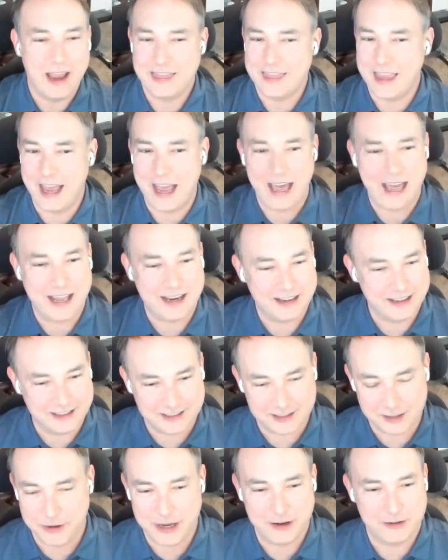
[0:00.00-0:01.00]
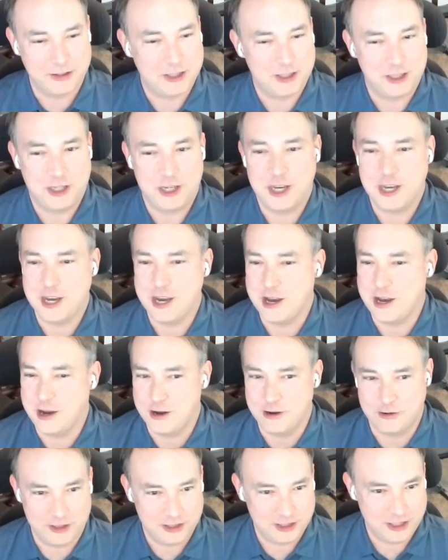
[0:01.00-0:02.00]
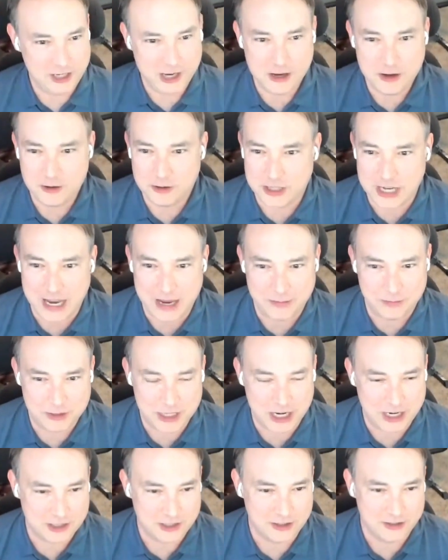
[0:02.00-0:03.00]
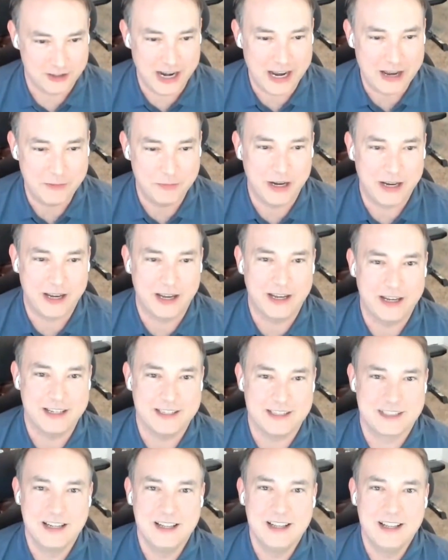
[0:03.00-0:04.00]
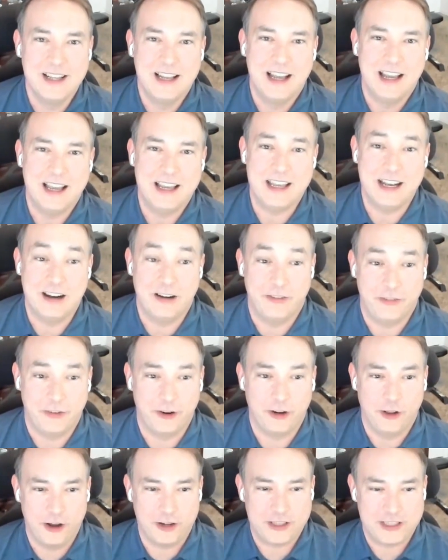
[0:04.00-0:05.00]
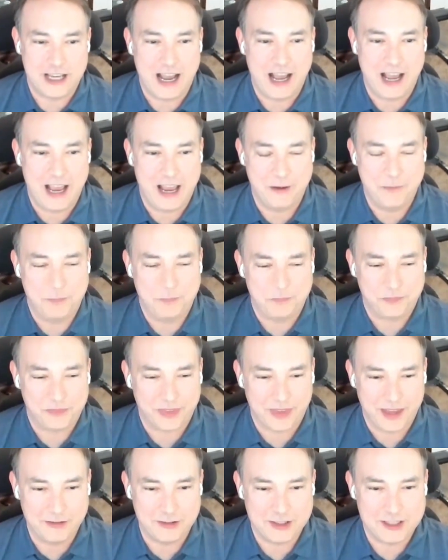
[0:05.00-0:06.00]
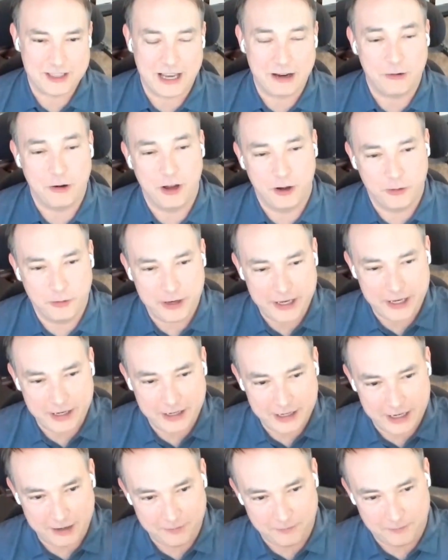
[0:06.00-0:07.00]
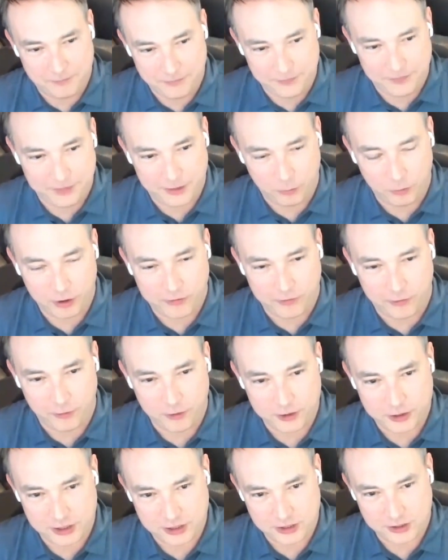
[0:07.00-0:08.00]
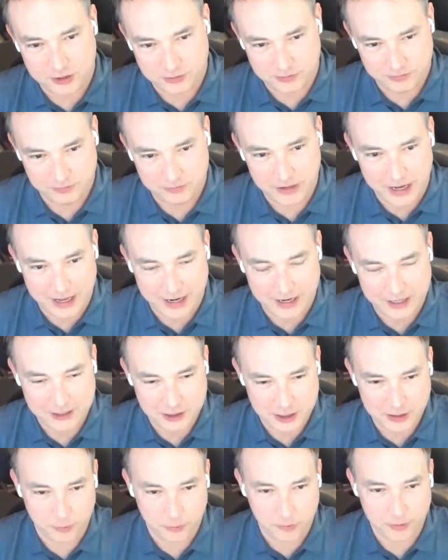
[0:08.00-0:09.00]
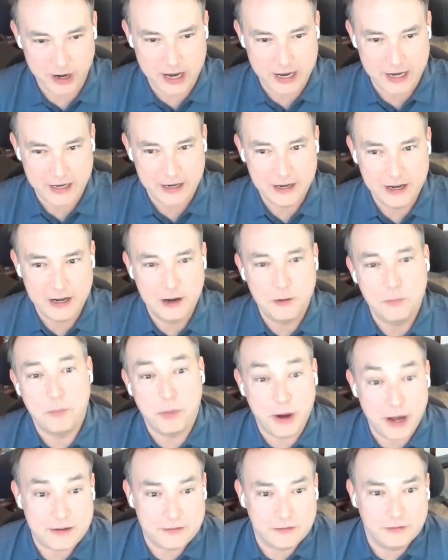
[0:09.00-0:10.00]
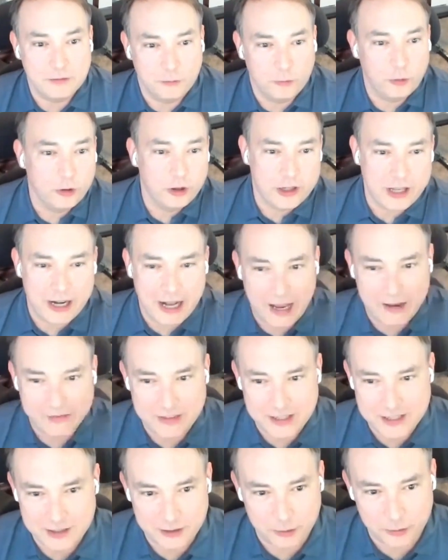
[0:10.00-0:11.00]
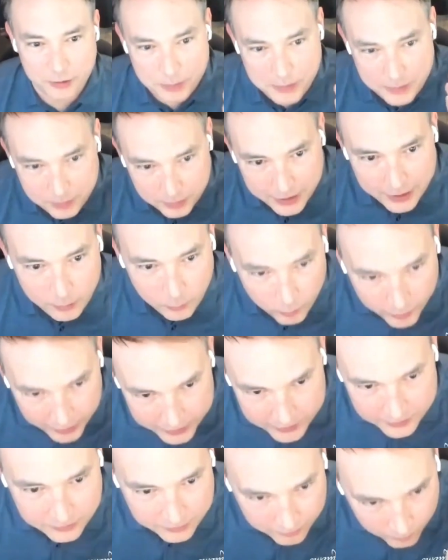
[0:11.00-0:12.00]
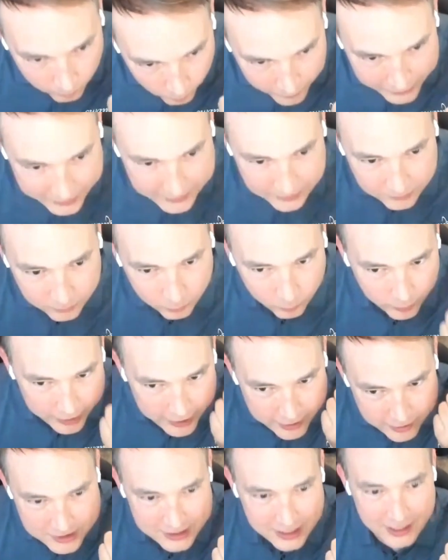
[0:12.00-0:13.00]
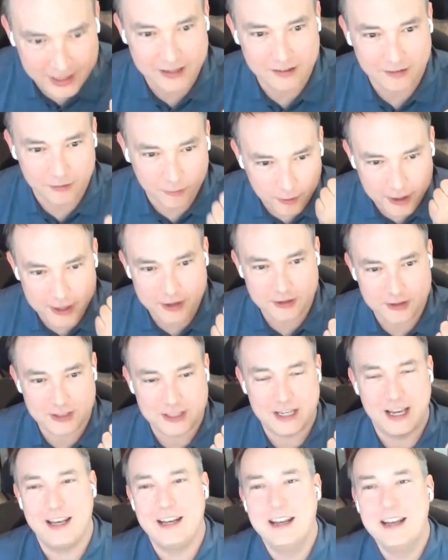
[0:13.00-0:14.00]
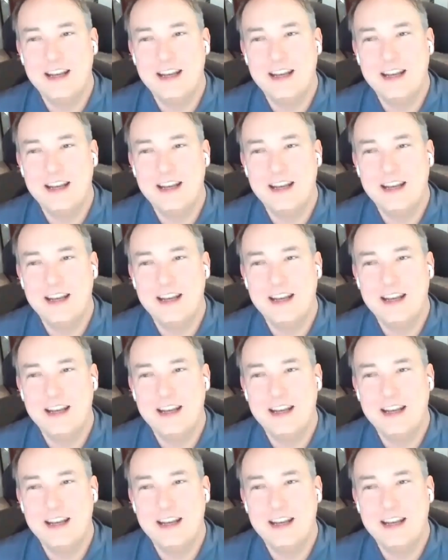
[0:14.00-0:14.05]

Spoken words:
That to me was huge game changer, right? Because, for a long time it was like, well, we can get the workforces at a cheaper rate, but we're going to have to deal with people who are like, what are you saying? What are you saying?